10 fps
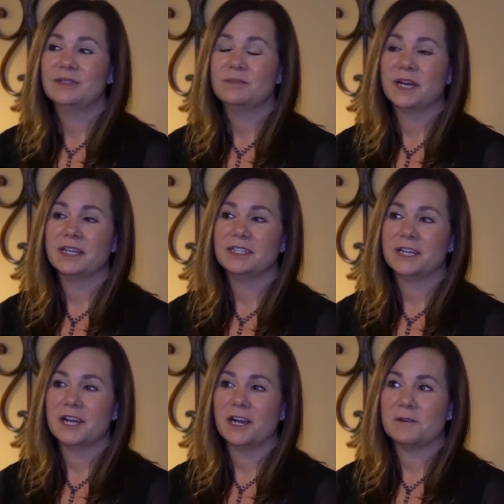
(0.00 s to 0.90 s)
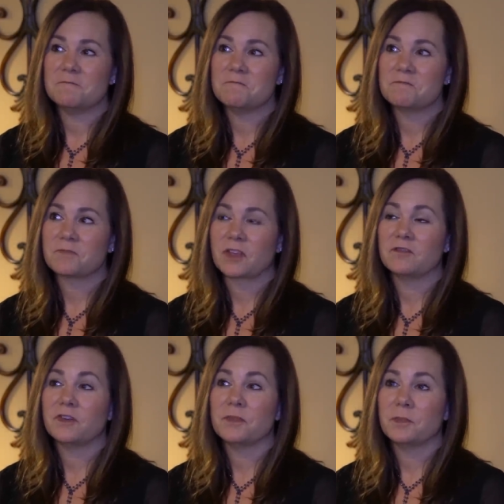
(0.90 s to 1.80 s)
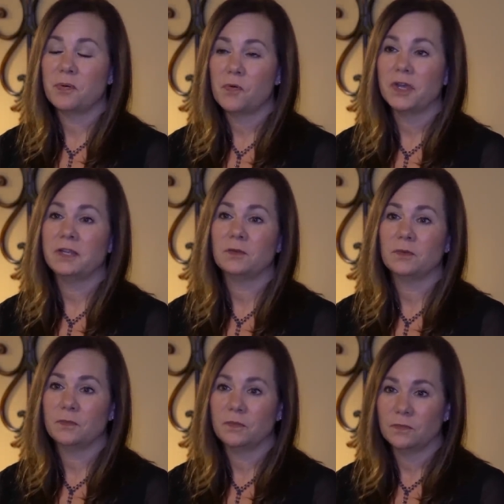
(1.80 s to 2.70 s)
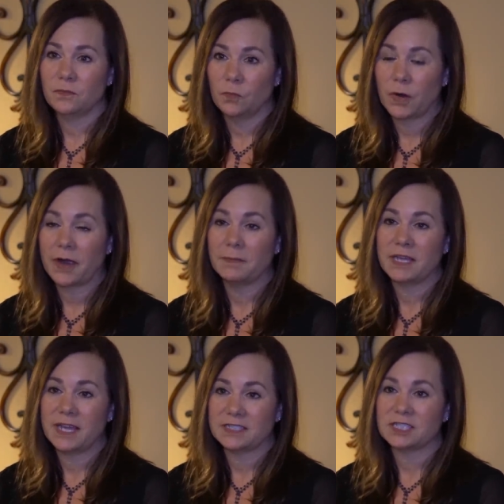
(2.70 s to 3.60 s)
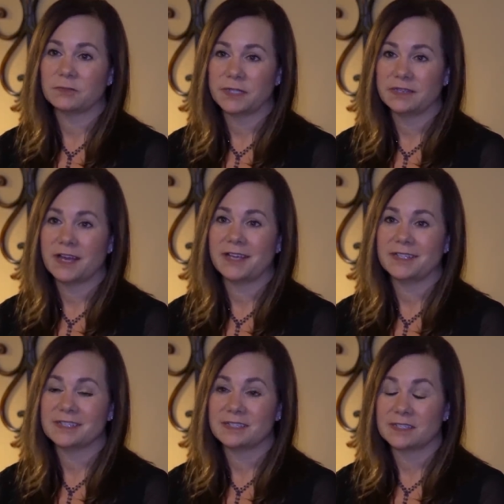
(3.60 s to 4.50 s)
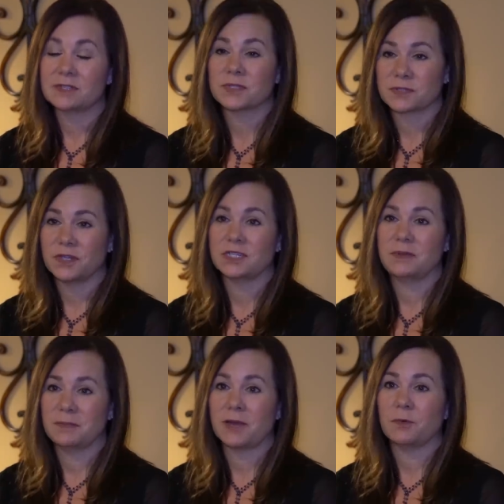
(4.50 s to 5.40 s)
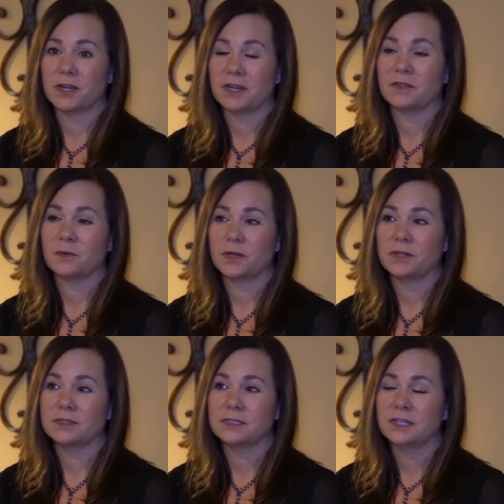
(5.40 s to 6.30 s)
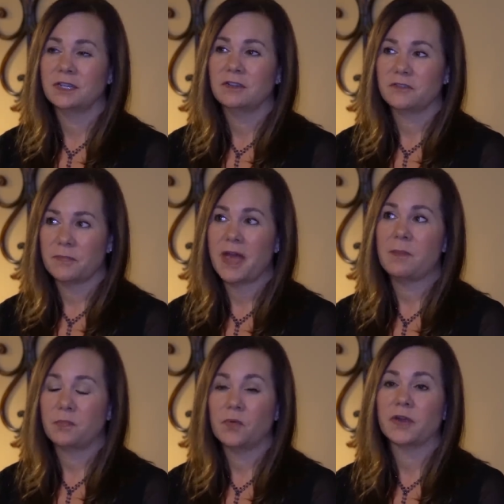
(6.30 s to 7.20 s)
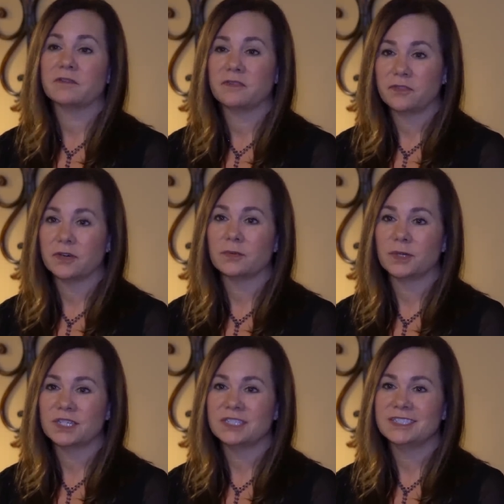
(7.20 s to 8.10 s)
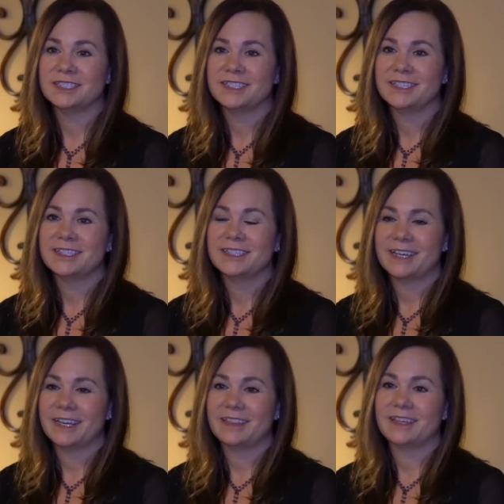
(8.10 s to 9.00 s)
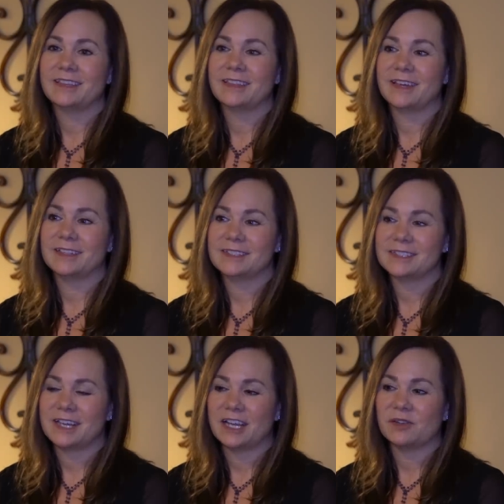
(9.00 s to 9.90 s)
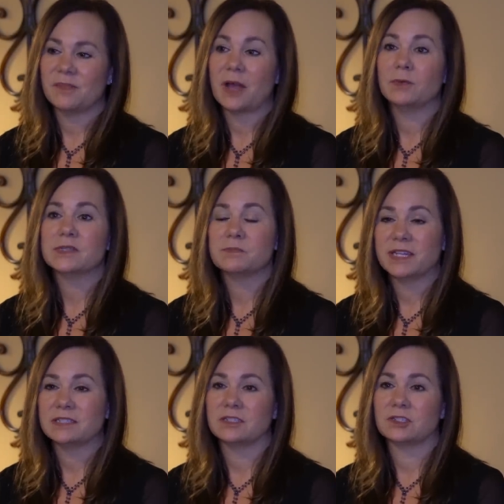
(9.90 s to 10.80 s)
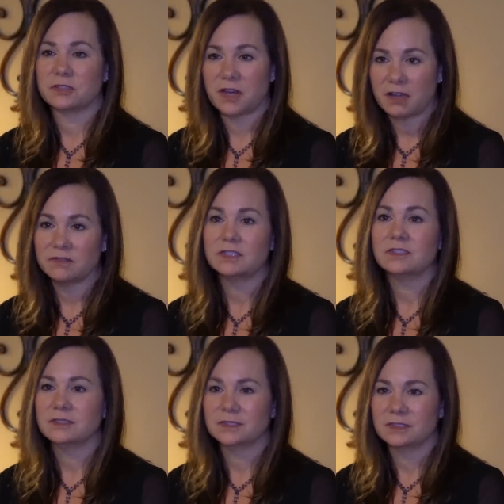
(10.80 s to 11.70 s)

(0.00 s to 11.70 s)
But um, from the point where I began to realize this was going to be my work in the world, from that point forward, I think that um, I was meant to travel